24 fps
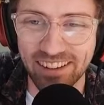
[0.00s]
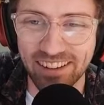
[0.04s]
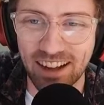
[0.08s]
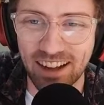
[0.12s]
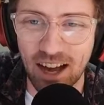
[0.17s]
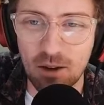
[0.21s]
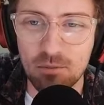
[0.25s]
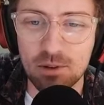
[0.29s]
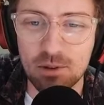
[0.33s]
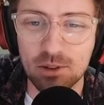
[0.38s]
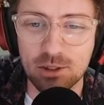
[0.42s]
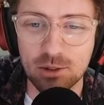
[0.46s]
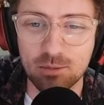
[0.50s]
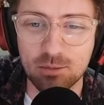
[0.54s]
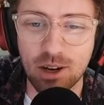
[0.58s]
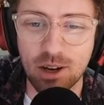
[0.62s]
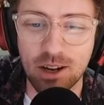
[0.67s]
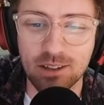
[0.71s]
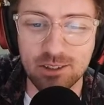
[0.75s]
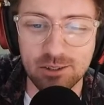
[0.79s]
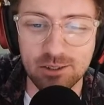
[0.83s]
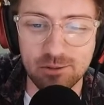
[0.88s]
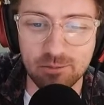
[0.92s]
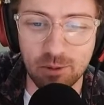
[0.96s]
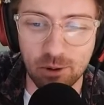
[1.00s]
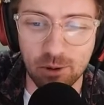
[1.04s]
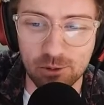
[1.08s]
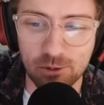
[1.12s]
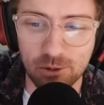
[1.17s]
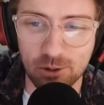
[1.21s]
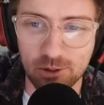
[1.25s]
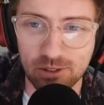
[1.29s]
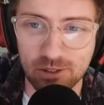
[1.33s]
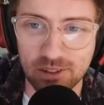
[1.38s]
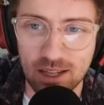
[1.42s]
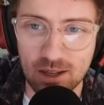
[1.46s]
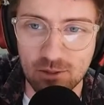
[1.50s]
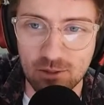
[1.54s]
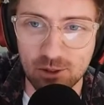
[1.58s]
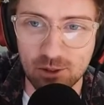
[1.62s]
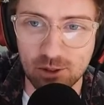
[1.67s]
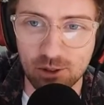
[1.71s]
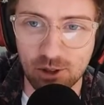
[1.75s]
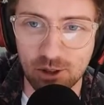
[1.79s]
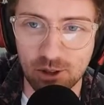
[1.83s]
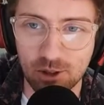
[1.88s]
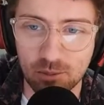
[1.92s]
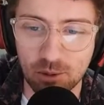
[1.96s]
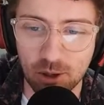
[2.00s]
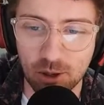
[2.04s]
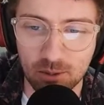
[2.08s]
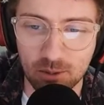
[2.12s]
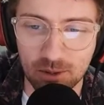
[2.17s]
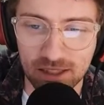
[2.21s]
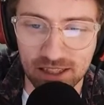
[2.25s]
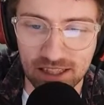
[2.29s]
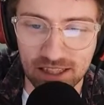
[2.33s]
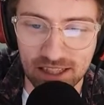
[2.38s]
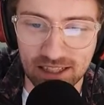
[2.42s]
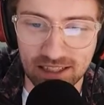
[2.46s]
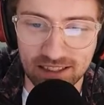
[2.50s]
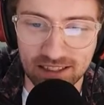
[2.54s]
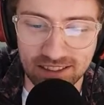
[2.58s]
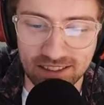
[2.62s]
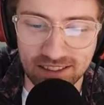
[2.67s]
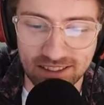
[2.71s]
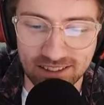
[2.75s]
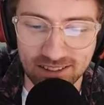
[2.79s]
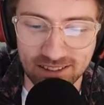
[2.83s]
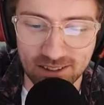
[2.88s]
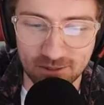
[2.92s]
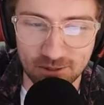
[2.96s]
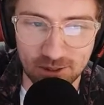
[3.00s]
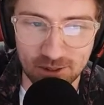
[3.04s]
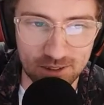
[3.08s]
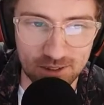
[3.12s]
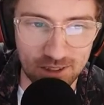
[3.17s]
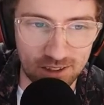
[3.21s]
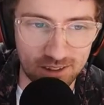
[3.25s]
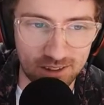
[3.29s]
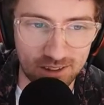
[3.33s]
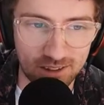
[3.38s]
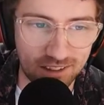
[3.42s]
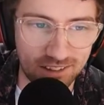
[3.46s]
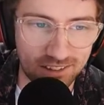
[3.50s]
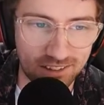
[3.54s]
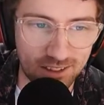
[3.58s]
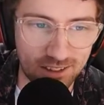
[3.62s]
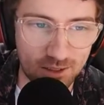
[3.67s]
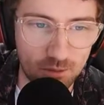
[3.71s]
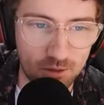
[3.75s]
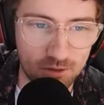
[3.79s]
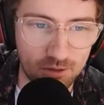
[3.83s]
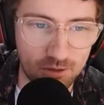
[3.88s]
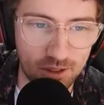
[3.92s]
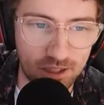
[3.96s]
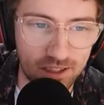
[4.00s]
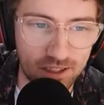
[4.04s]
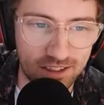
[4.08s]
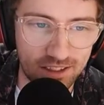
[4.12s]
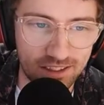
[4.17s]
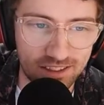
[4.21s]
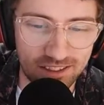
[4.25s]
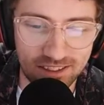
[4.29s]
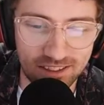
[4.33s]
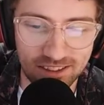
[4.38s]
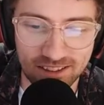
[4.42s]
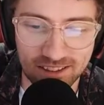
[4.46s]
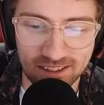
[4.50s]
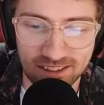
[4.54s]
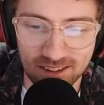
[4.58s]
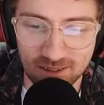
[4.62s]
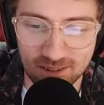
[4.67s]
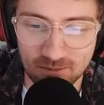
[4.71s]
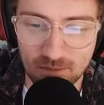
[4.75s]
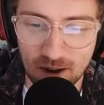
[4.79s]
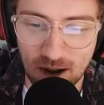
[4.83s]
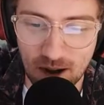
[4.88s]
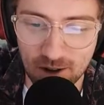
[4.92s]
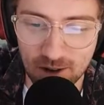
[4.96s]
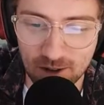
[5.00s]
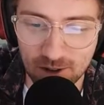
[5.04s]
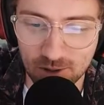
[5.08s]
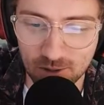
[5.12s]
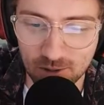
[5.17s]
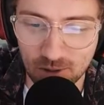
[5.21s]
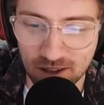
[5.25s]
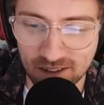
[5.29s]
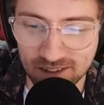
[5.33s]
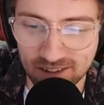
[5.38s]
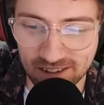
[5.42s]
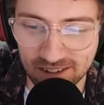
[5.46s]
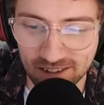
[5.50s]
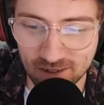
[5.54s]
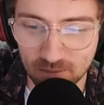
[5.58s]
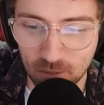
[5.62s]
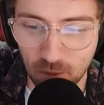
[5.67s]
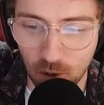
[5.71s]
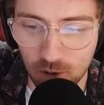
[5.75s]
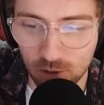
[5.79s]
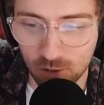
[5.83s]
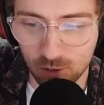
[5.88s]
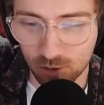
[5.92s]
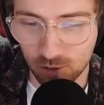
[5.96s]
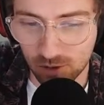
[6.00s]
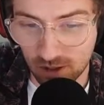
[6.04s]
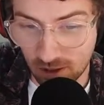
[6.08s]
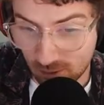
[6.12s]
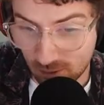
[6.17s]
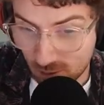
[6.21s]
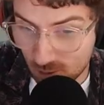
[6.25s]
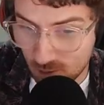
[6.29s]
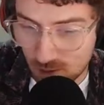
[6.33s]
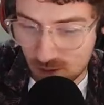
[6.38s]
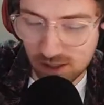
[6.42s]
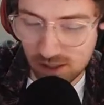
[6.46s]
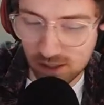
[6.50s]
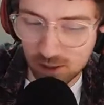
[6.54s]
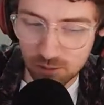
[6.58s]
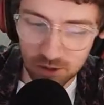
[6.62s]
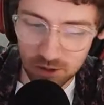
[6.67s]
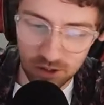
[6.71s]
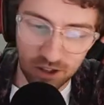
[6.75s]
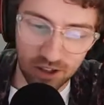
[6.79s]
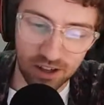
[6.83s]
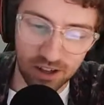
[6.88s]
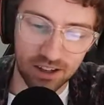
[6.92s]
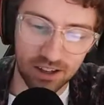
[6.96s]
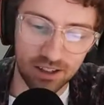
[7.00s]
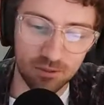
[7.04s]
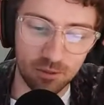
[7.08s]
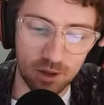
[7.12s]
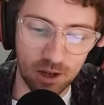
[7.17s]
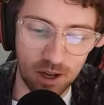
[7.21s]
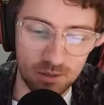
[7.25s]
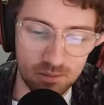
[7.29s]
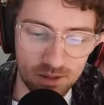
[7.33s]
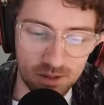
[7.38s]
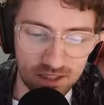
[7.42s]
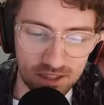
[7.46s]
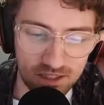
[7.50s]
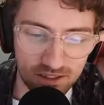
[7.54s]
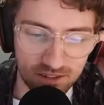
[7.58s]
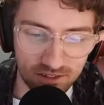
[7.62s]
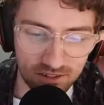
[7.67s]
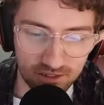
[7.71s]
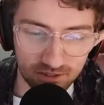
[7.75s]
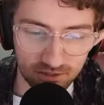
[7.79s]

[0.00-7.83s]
I'd be surprised if both those teams are on the bottom of the ladder to finish out the season, to be fair. Mariners, Western, both good enough to be a little bit higher, in my opinion.